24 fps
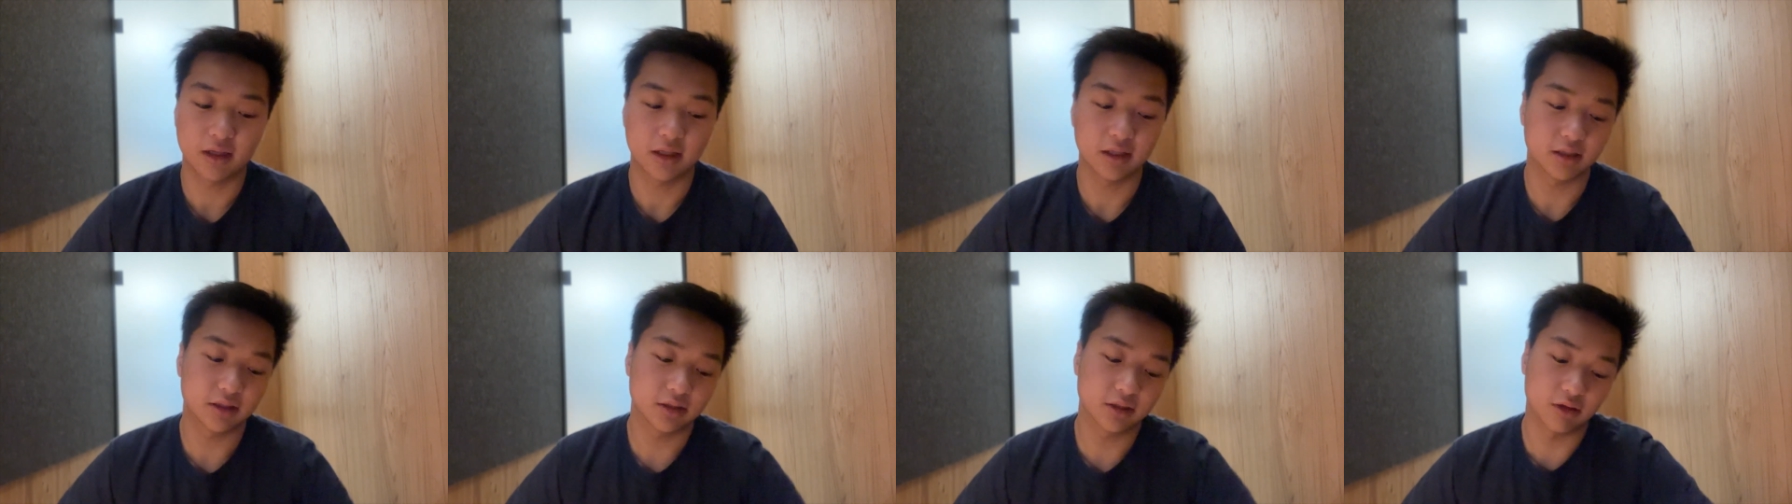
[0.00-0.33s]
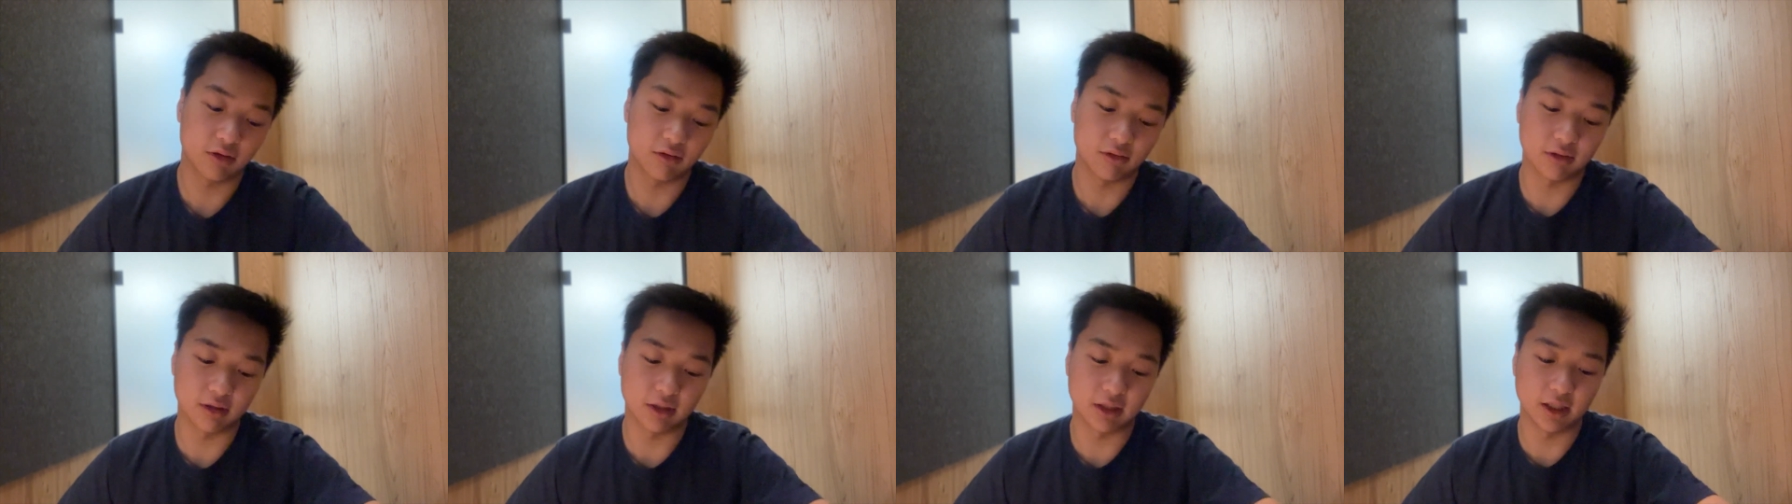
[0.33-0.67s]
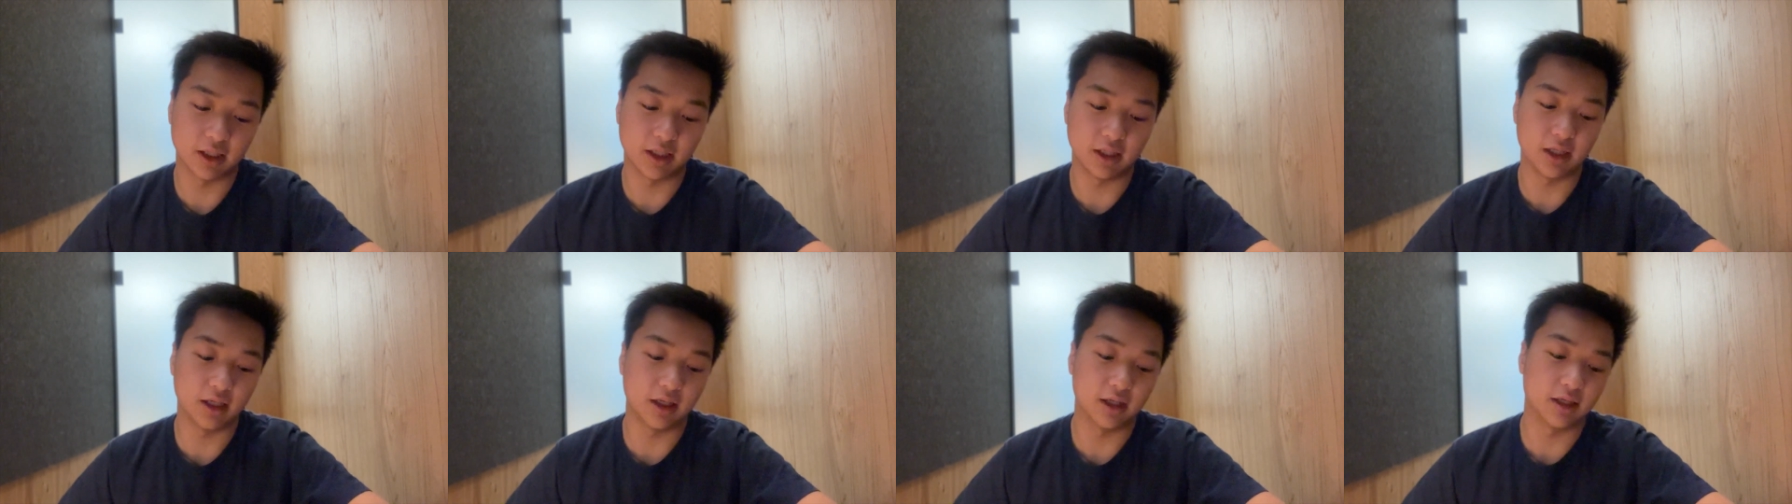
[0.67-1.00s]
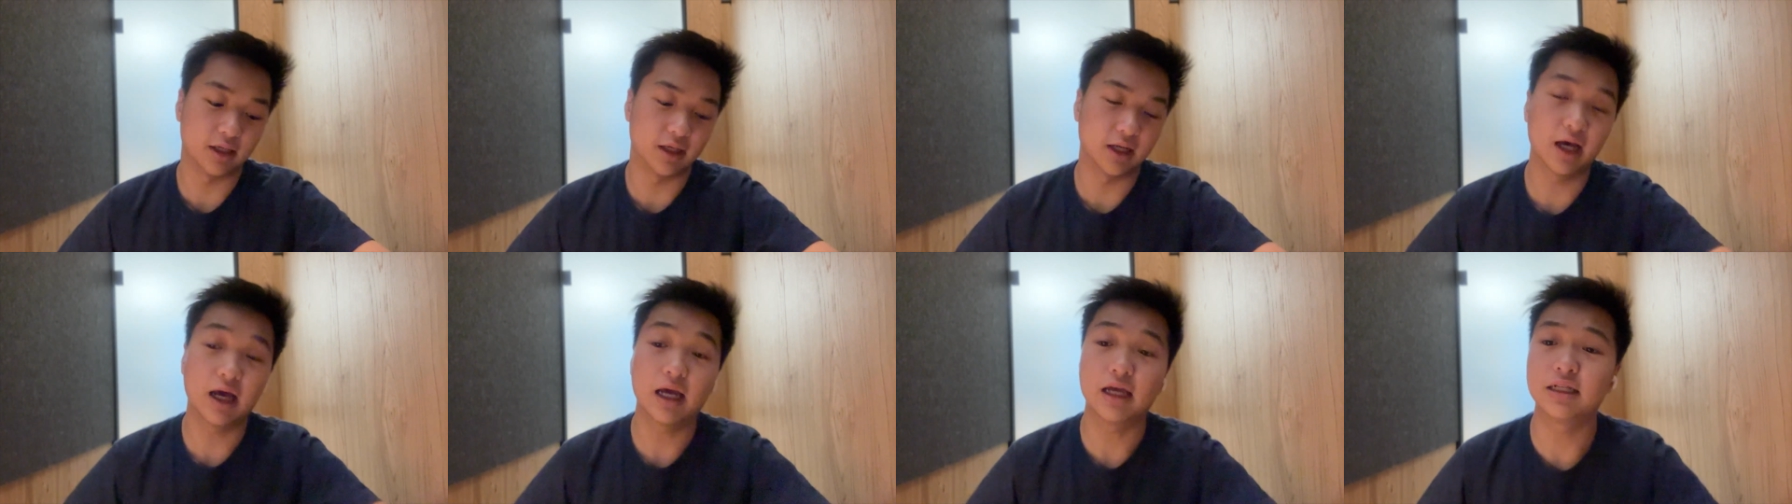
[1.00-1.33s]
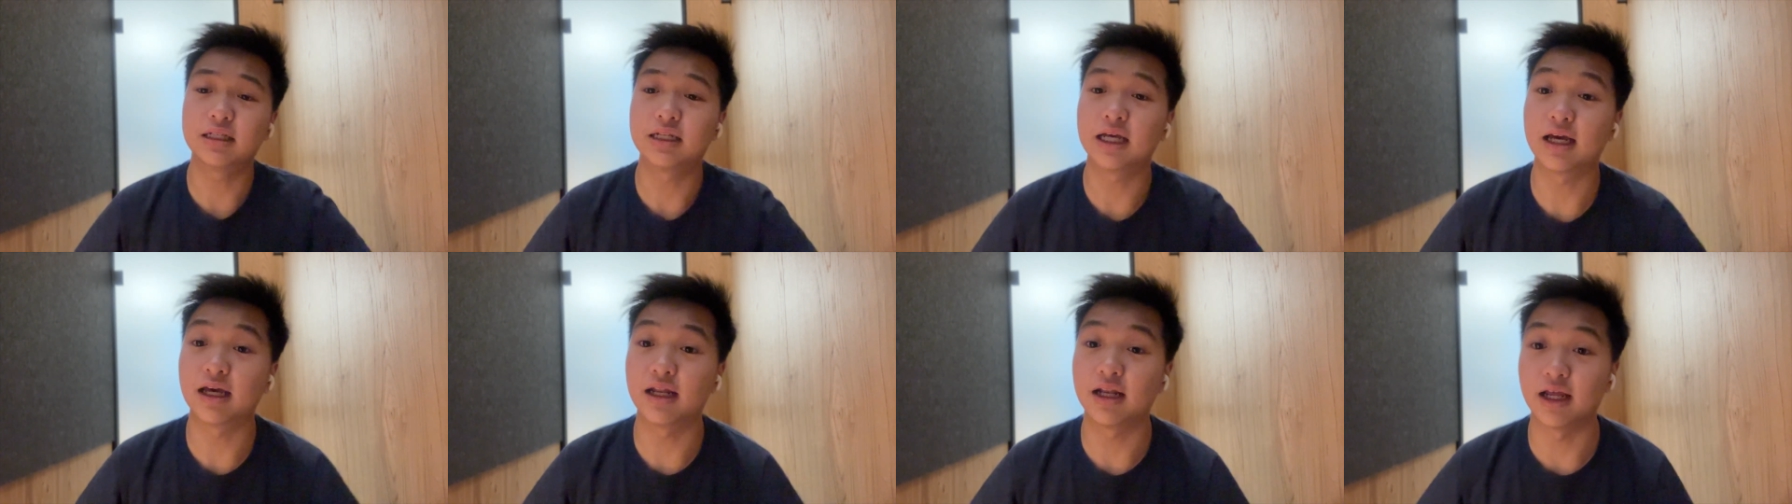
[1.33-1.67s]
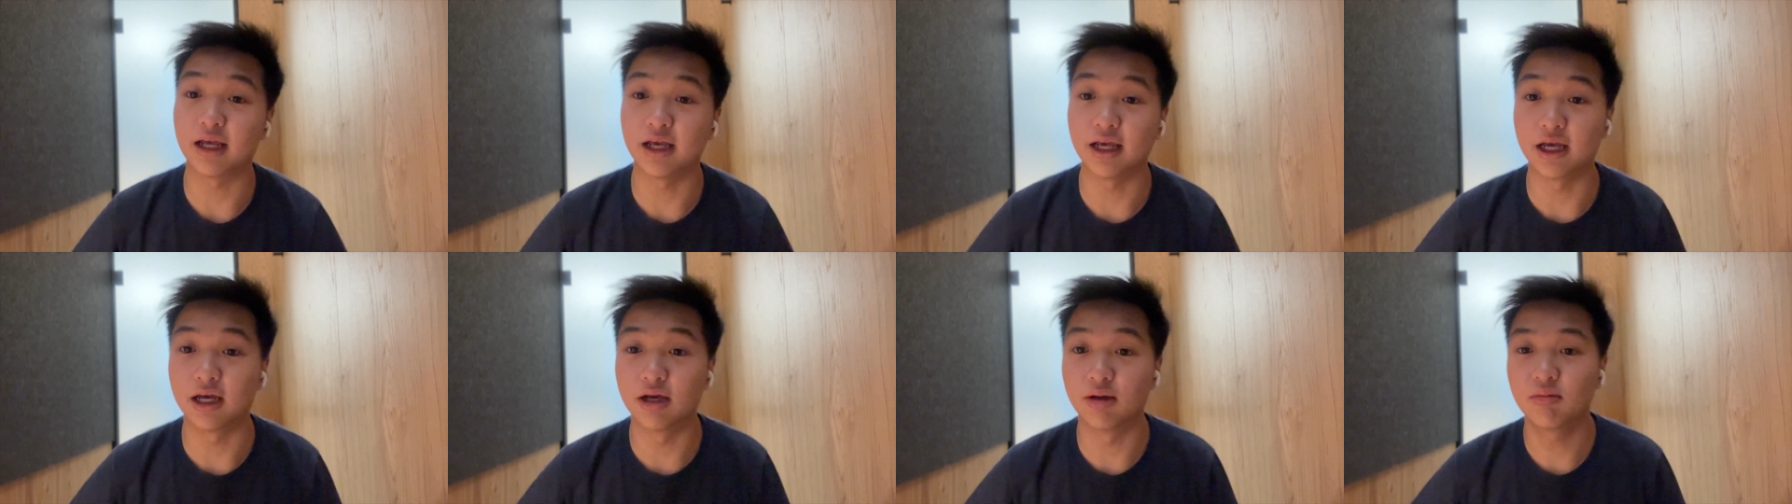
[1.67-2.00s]
It's currently 9, 10
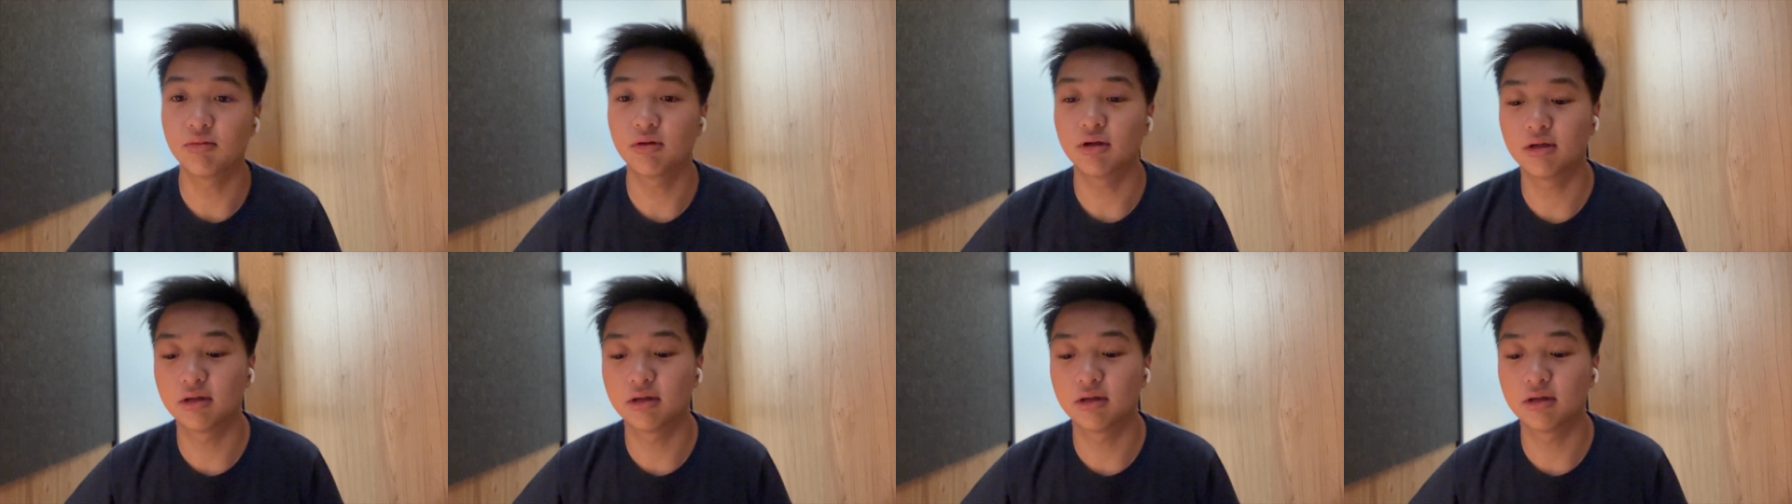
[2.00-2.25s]
a.m.